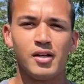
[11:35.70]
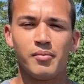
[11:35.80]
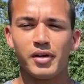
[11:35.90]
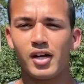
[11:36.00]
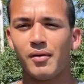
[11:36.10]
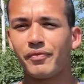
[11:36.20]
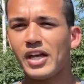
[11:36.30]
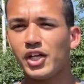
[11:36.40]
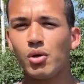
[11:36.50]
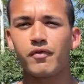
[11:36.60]
But um,
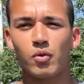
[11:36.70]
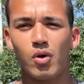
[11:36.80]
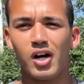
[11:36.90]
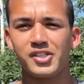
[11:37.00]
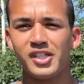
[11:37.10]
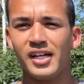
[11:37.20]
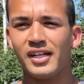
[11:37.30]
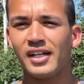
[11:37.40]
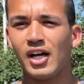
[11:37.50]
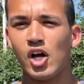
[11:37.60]
thank you all for
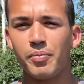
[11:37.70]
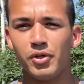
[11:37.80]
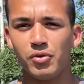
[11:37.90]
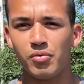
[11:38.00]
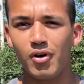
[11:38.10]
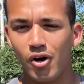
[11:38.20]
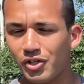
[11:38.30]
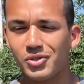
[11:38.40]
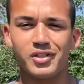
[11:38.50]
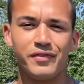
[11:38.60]
watching. And I hope you all
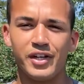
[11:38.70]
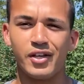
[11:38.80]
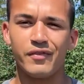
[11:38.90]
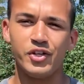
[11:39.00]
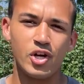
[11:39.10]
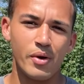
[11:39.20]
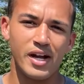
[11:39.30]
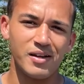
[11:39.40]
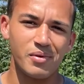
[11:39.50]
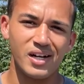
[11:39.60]
enjoy the video. If you know
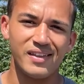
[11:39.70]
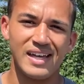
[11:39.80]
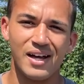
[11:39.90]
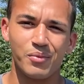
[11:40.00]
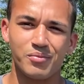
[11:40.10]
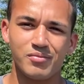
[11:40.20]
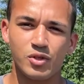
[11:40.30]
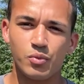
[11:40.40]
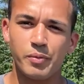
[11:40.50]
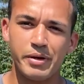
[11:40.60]
anybody that
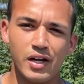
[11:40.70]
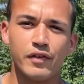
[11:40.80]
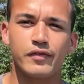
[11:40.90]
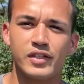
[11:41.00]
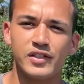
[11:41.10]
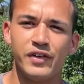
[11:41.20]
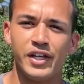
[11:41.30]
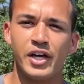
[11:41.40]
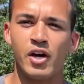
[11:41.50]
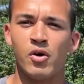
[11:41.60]
would benefit from this
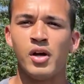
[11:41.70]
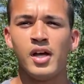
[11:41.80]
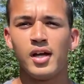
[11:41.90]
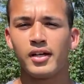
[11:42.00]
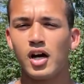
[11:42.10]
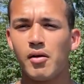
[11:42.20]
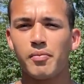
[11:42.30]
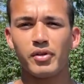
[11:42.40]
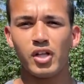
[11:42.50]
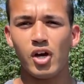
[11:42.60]
video, comment
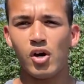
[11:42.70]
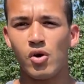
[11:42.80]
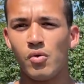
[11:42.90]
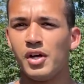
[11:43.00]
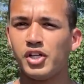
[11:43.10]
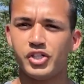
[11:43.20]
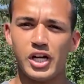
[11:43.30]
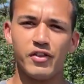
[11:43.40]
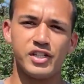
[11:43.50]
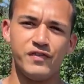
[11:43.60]
below,
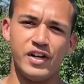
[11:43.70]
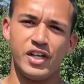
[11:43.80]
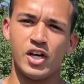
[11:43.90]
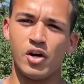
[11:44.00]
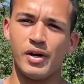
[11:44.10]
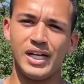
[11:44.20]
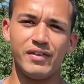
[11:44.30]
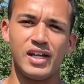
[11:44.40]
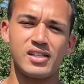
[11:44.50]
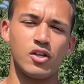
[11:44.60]
share this video, and even
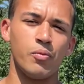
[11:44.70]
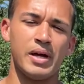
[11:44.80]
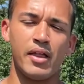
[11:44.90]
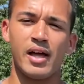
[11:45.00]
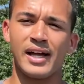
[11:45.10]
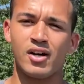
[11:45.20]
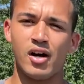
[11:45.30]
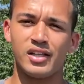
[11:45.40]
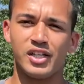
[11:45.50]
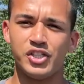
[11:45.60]
hit the little bell
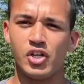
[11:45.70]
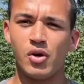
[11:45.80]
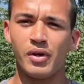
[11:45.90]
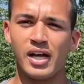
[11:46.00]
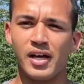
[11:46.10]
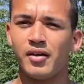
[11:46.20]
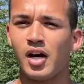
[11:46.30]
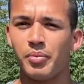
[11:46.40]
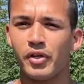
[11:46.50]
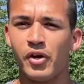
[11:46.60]
icon to let you know when I
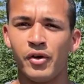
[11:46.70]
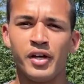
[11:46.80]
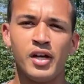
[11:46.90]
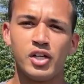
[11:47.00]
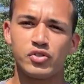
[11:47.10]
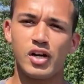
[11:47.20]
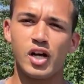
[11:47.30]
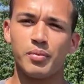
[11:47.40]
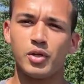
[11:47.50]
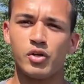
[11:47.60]
upload trying to
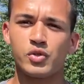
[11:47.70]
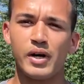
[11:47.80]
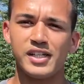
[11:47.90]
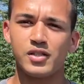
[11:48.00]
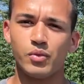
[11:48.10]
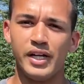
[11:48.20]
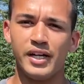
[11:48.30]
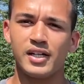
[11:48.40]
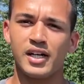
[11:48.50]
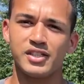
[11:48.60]
upload twice a
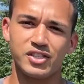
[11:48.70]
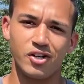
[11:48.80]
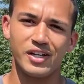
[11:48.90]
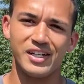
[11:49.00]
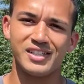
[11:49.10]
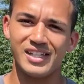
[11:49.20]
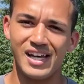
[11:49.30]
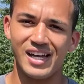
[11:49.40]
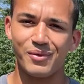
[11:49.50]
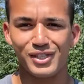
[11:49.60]
week uh, starting
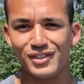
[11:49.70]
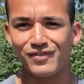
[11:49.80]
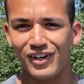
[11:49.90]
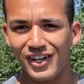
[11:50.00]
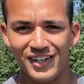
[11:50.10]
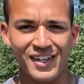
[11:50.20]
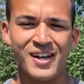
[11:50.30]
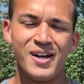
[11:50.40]
today, which is fun.